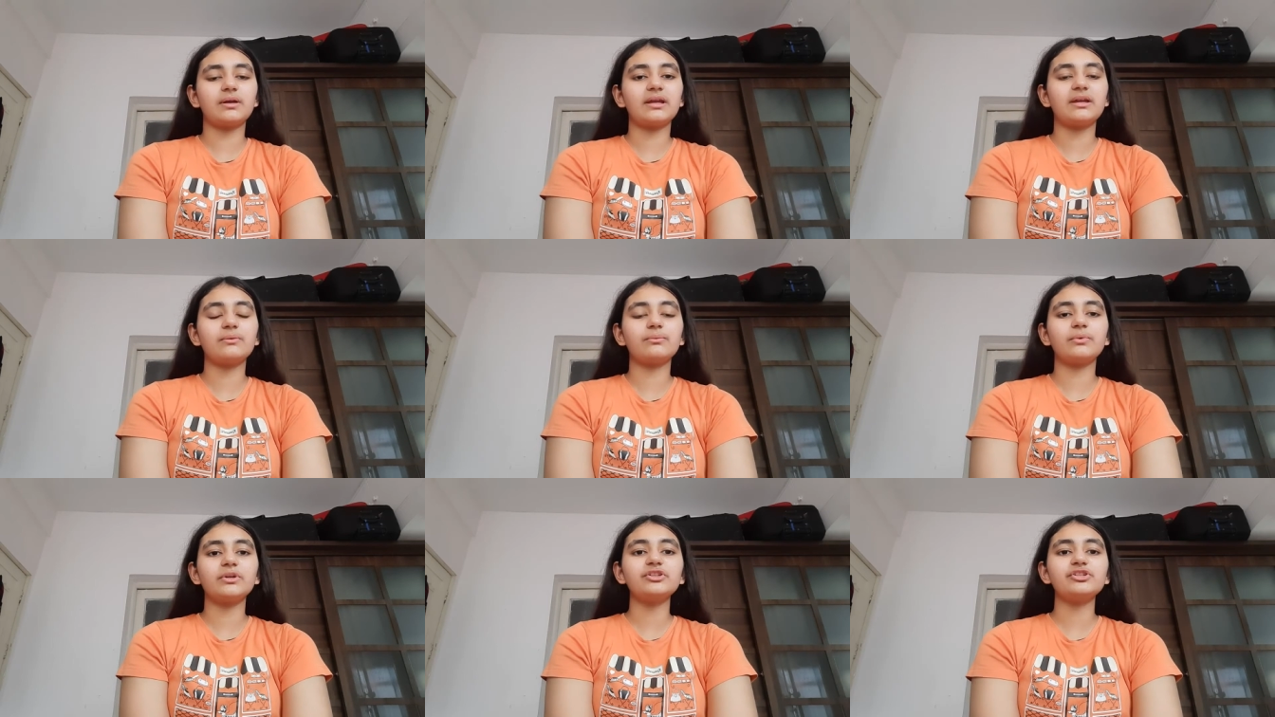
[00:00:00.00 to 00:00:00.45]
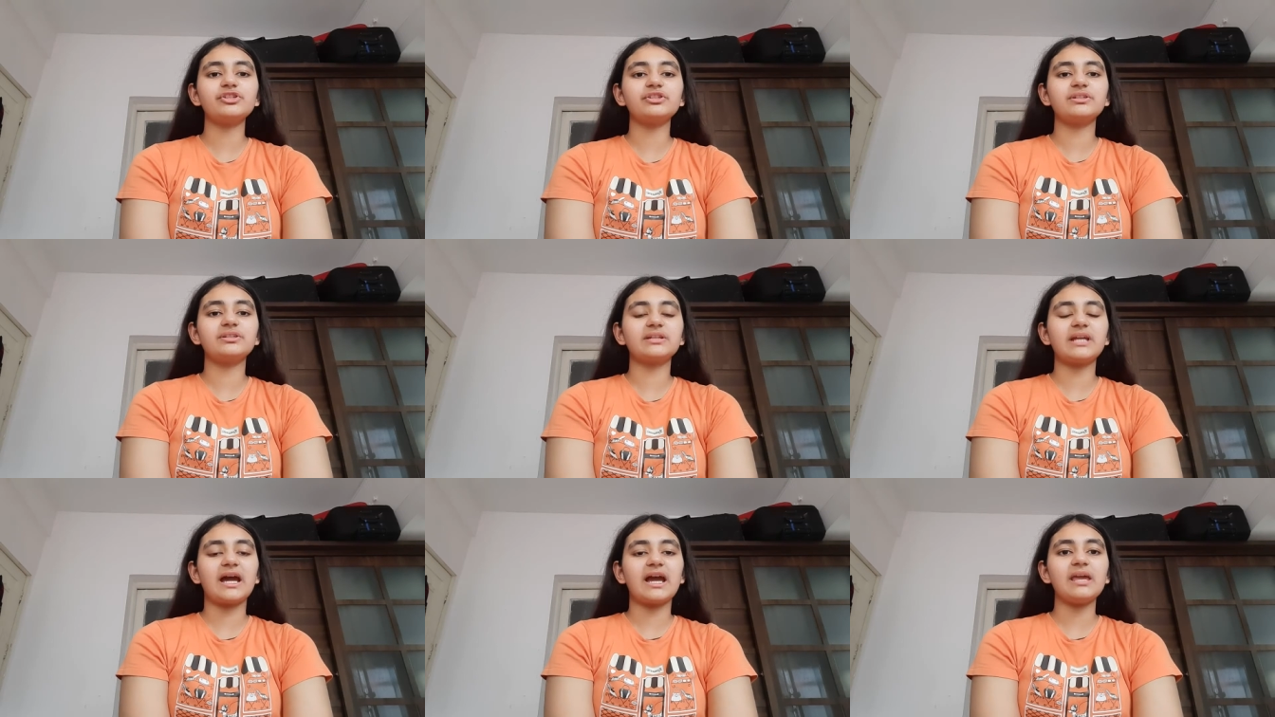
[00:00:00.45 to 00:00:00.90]
in which
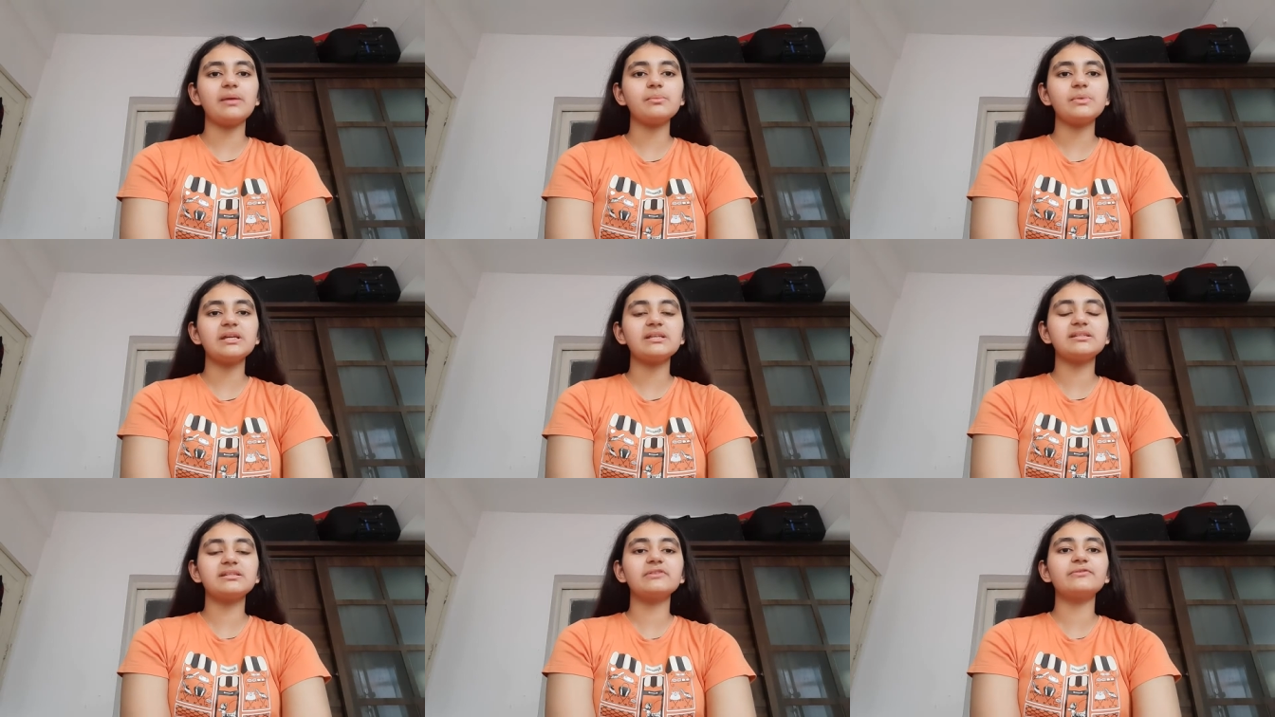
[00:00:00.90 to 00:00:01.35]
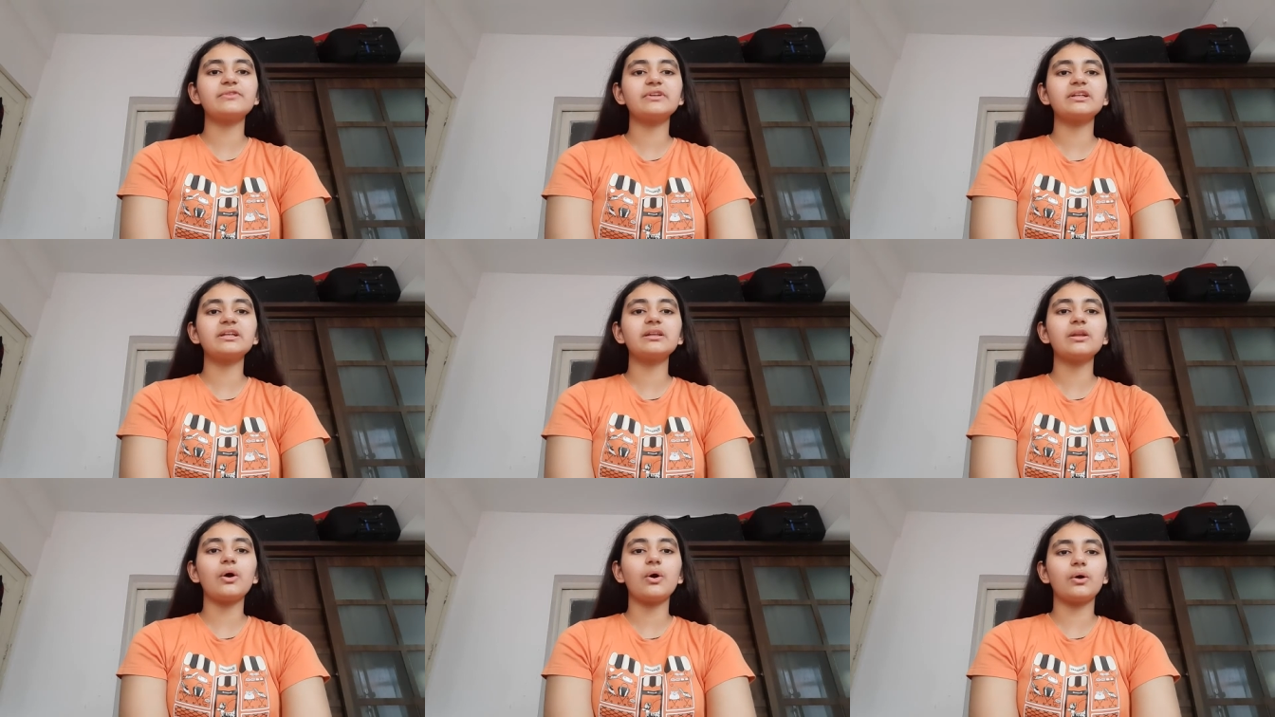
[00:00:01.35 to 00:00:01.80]
time is
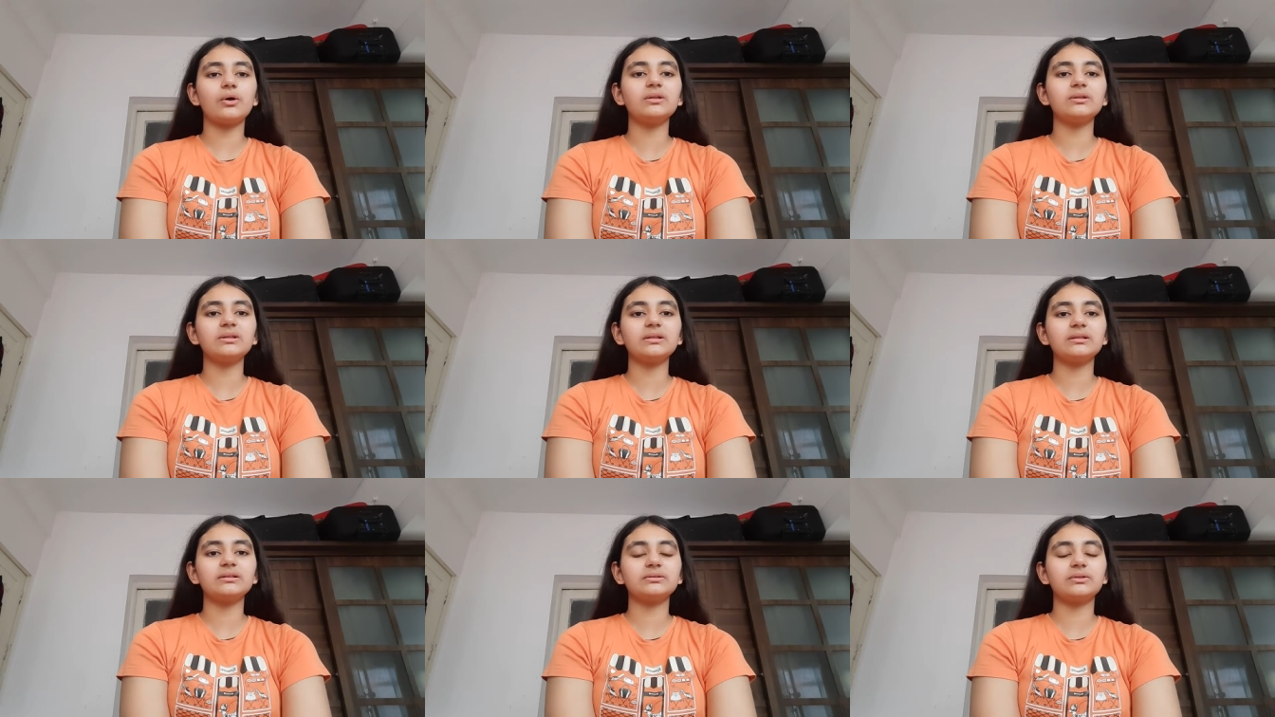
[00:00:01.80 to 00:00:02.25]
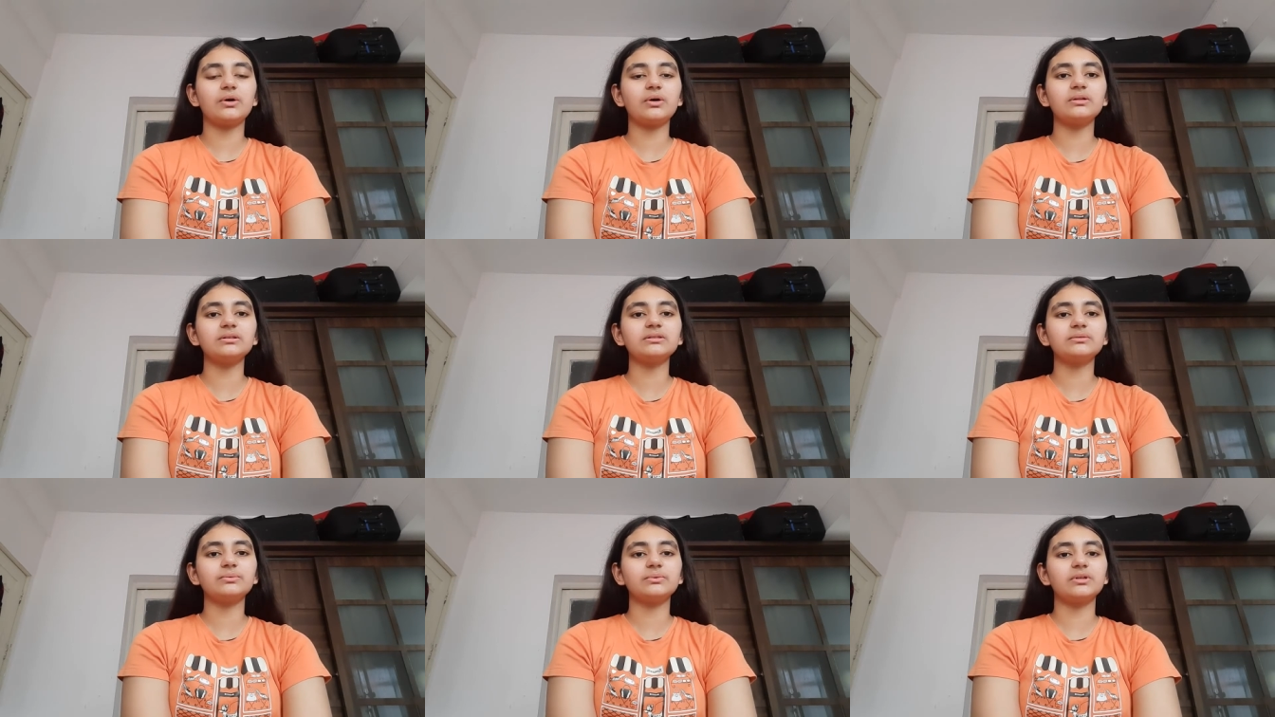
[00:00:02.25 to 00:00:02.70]
different in all
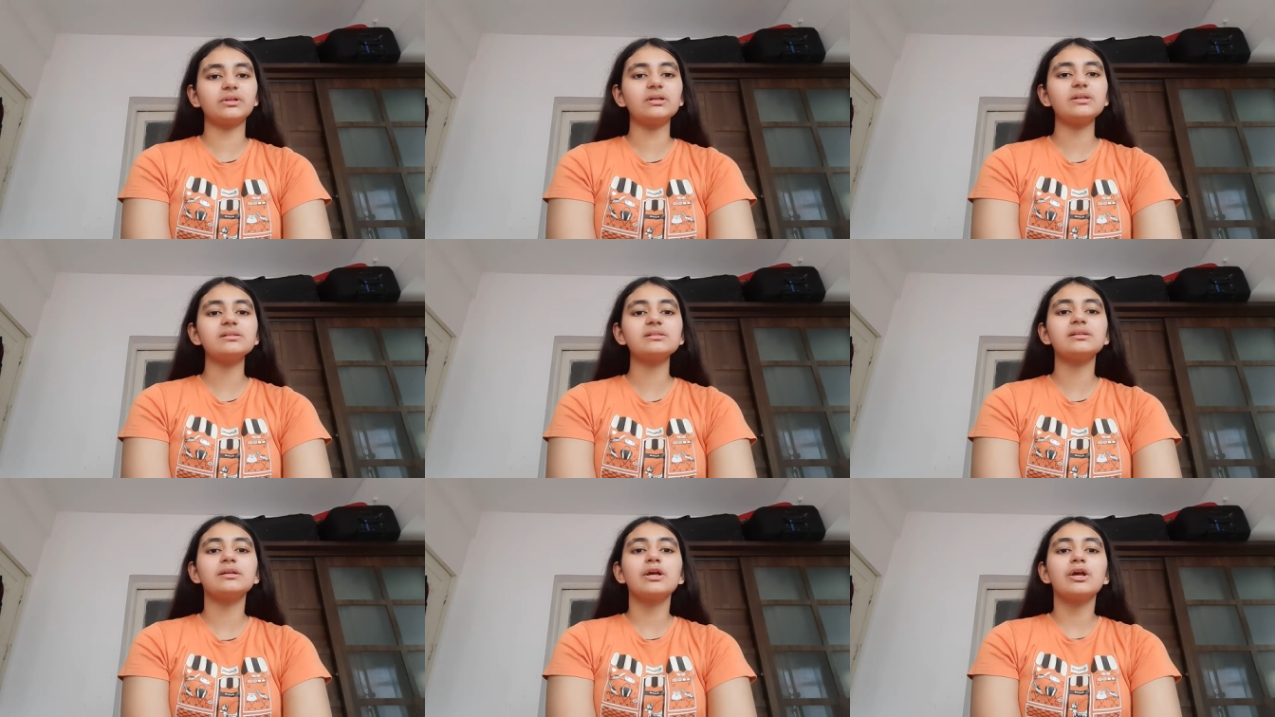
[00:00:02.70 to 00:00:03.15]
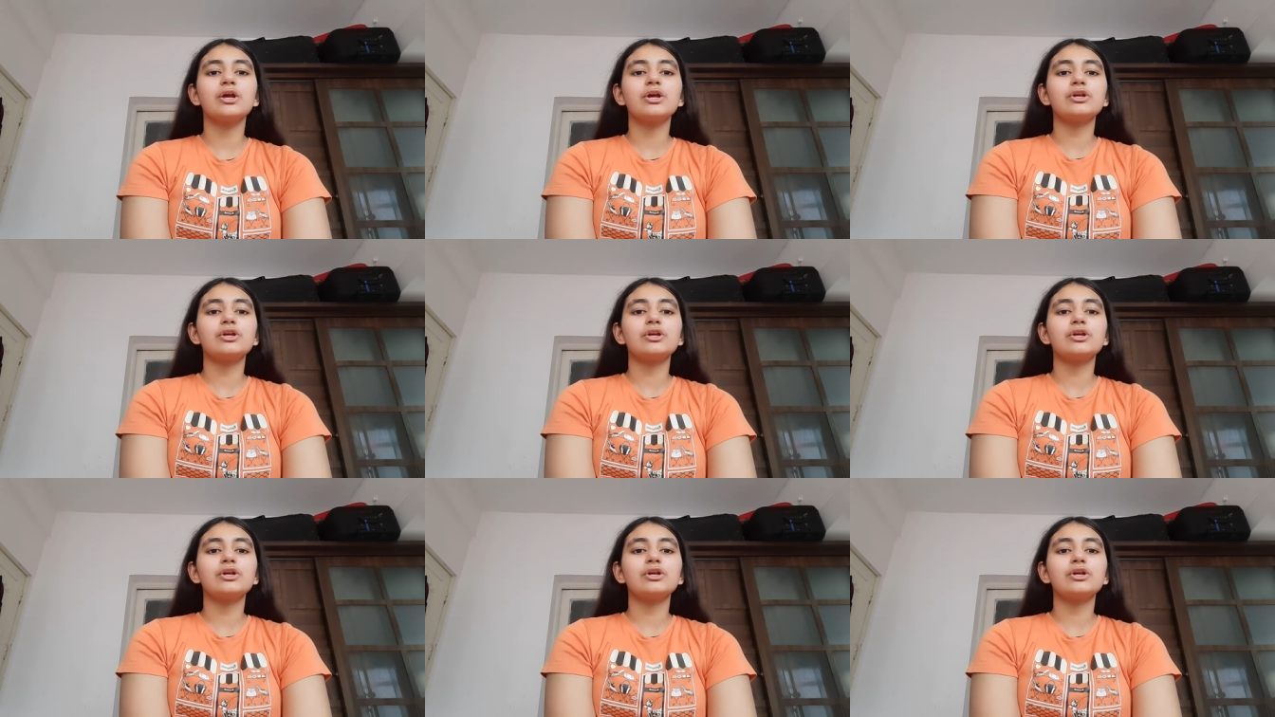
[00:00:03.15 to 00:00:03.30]
all the worlds.